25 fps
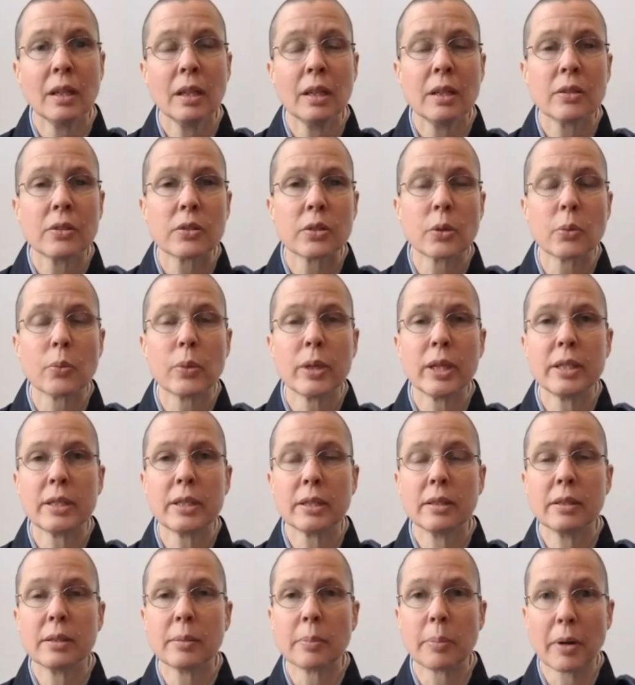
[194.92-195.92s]
So we
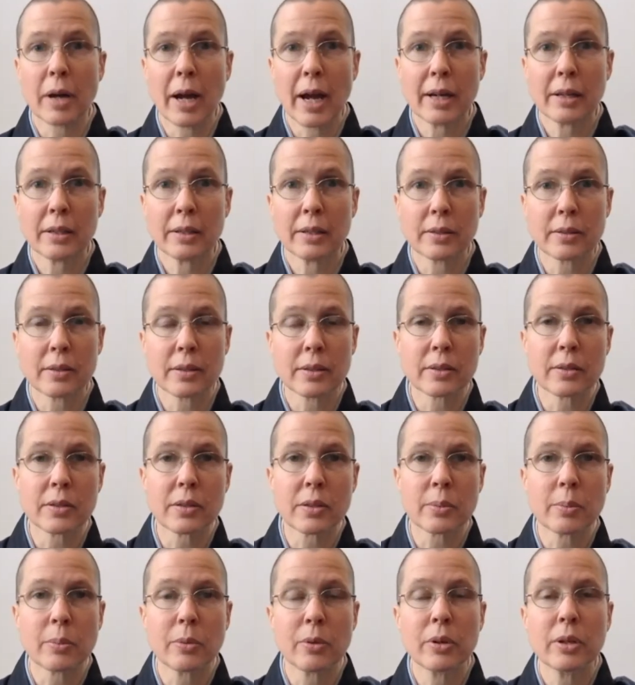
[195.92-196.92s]
did the practice
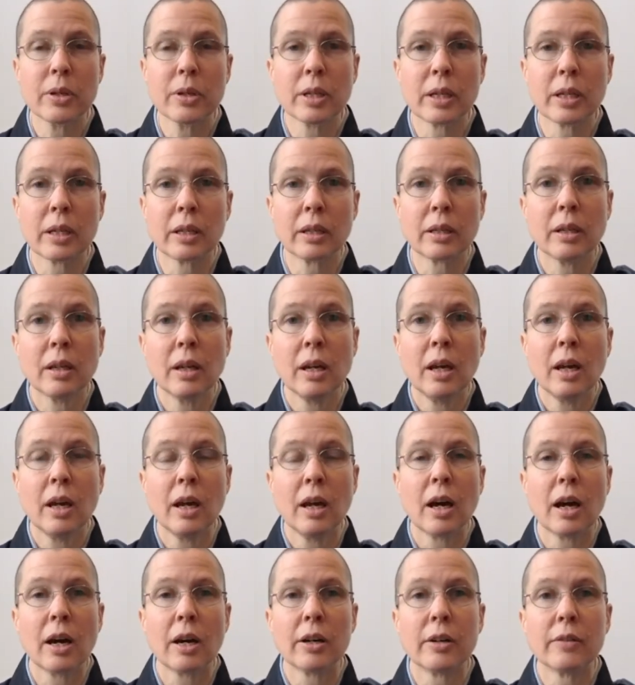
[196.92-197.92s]
this morning
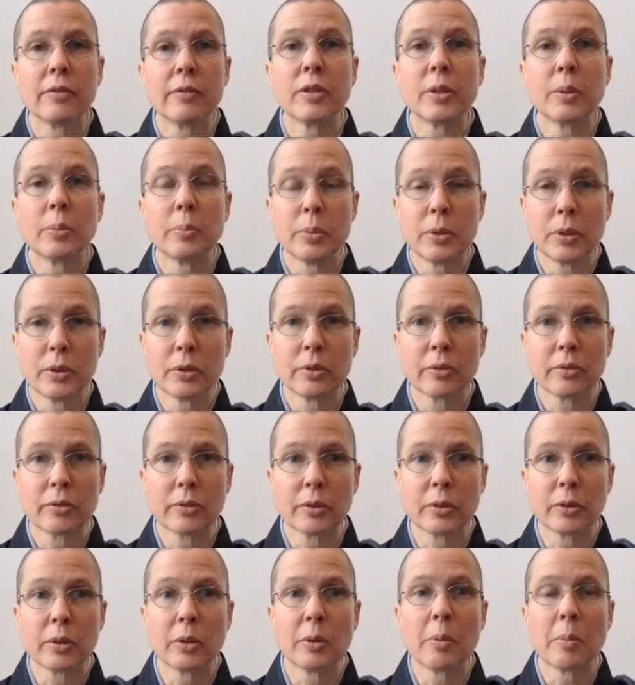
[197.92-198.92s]
of the
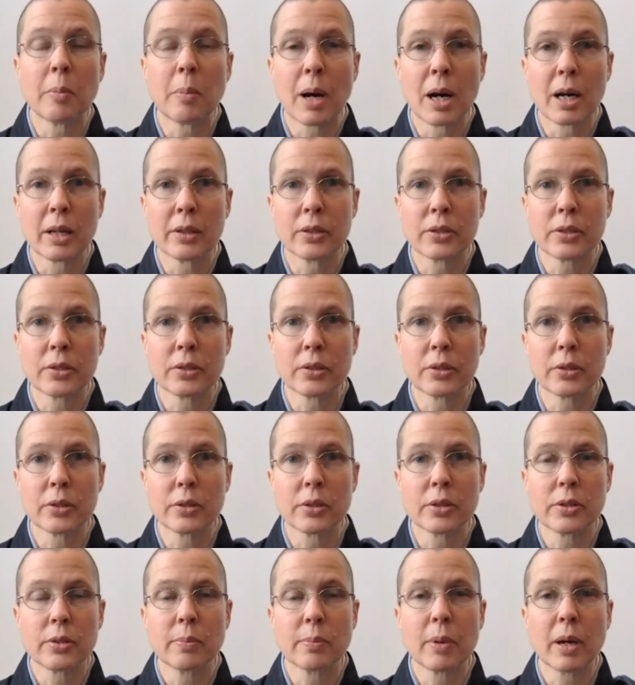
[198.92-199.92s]
beautiful
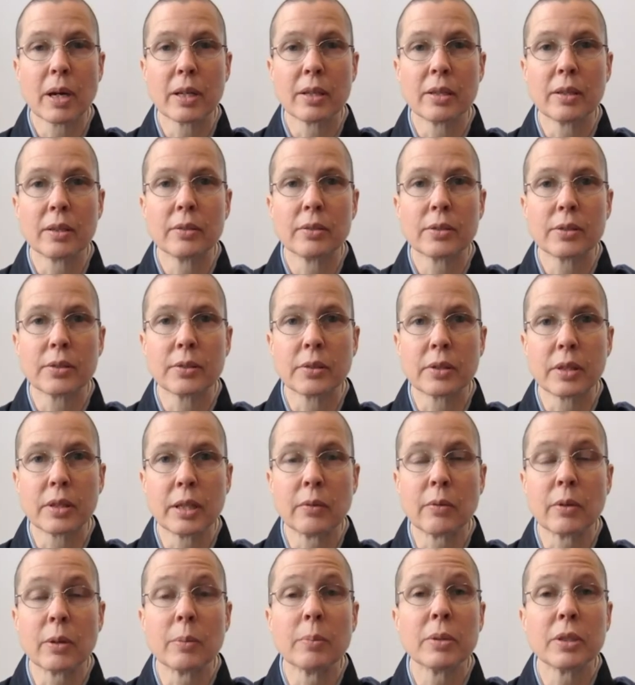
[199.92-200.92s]
monsters by Tsoknyi
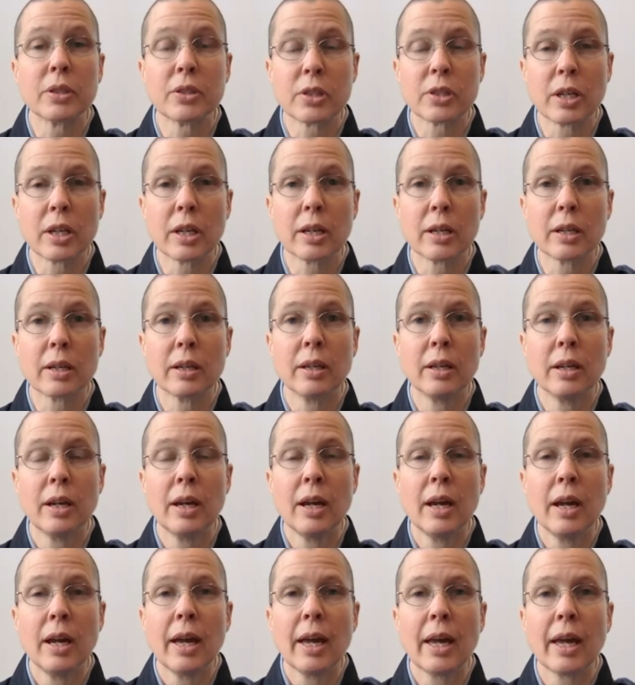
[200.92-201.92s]
Rinpoche.
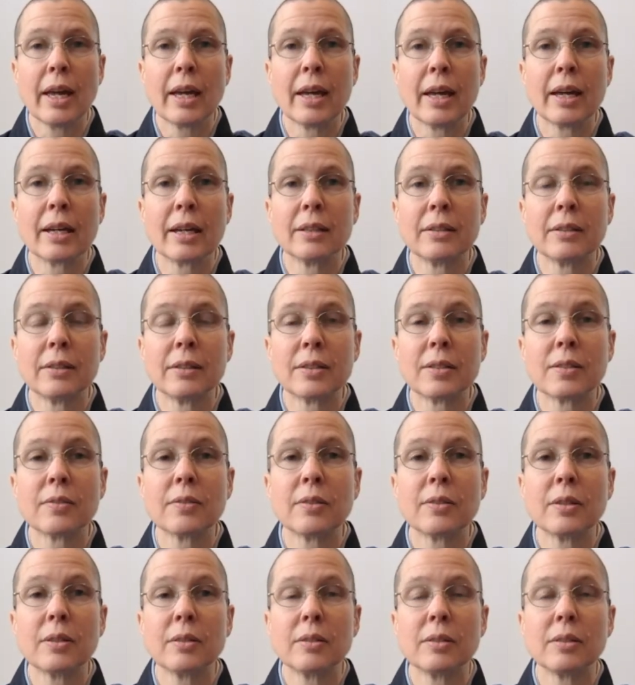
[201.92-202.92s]
And
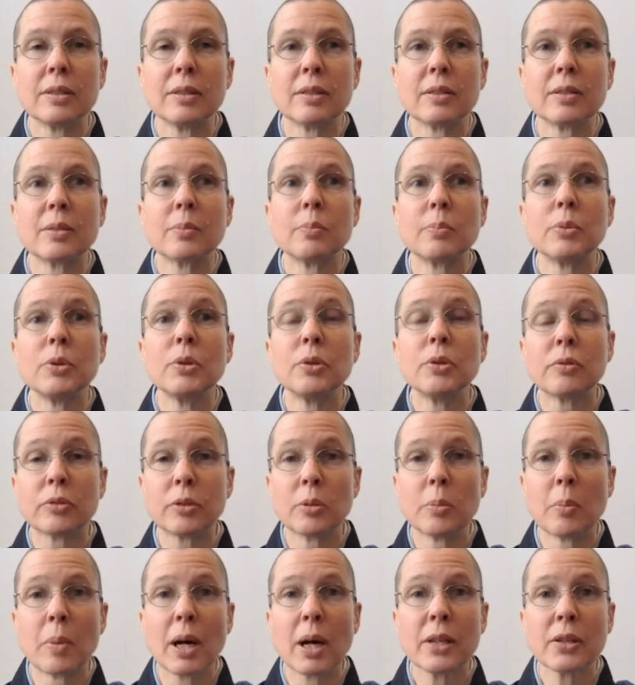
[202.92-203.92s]
this beautiful
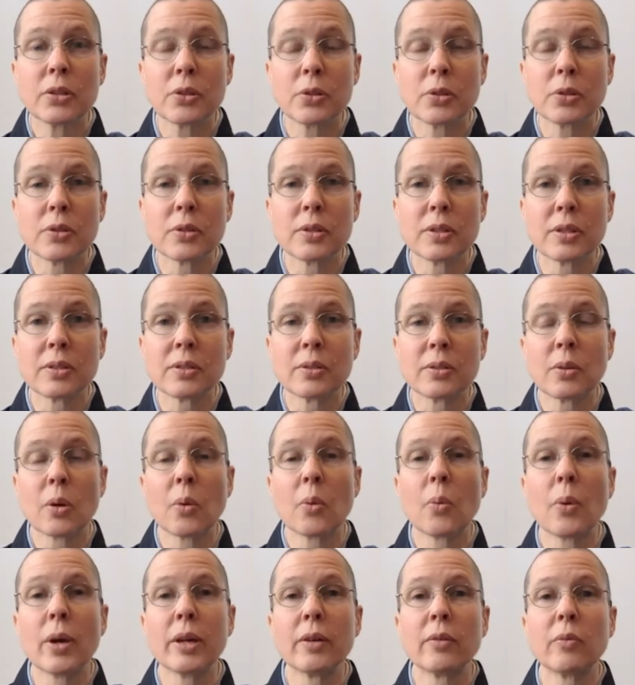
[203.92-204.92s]
monsters is a
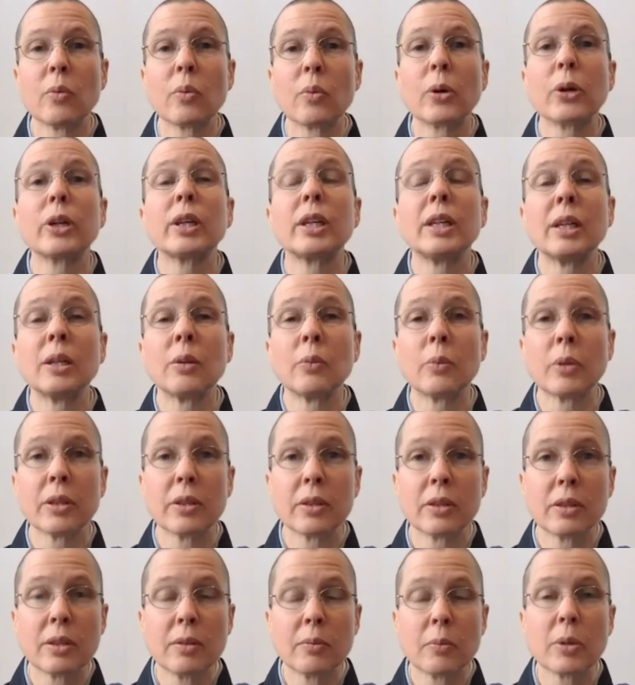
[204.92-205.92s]
way of working
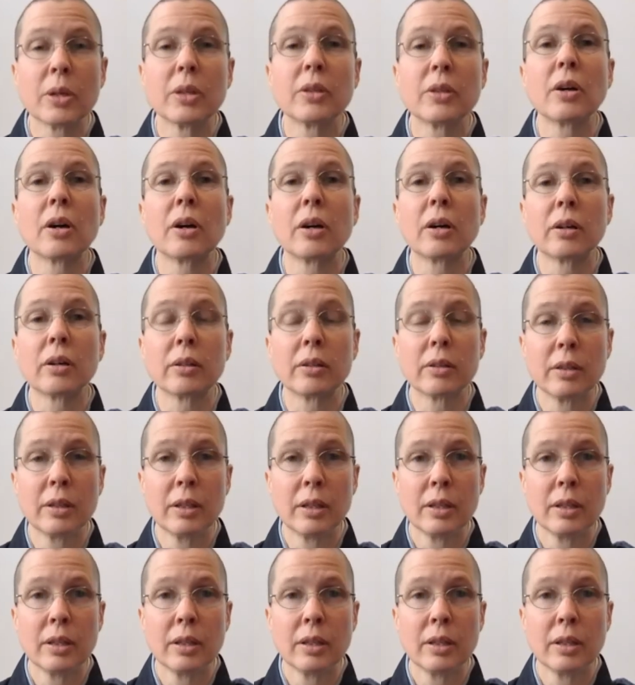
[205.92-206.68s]
with our